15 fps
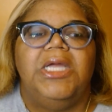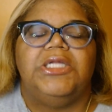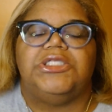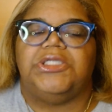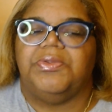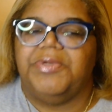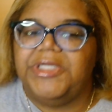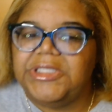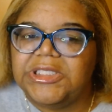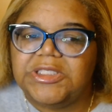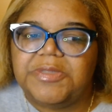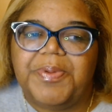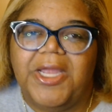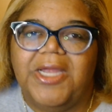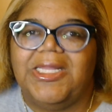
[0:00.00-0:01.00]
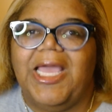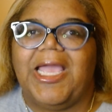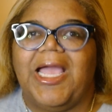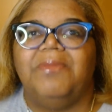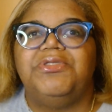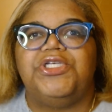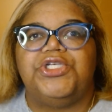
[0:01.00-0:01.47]
teresa's parents like
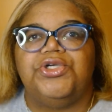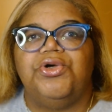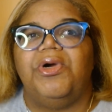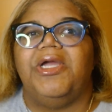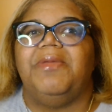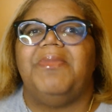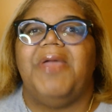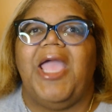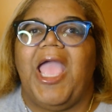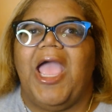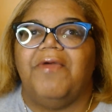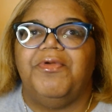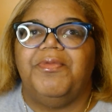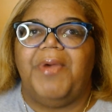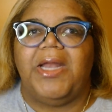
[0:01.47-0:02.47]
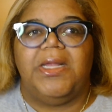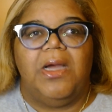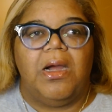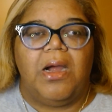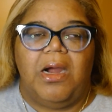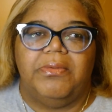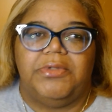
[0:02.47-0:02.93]
i'm sure it made everybody
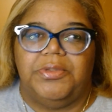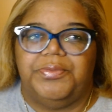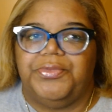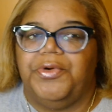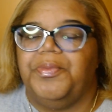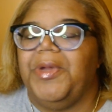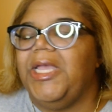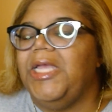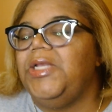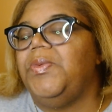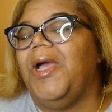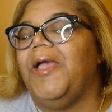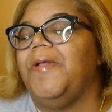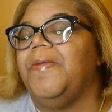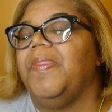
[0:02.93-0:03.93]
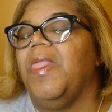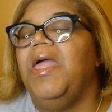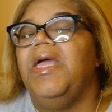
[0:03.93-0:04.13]
uncomfortable but anyway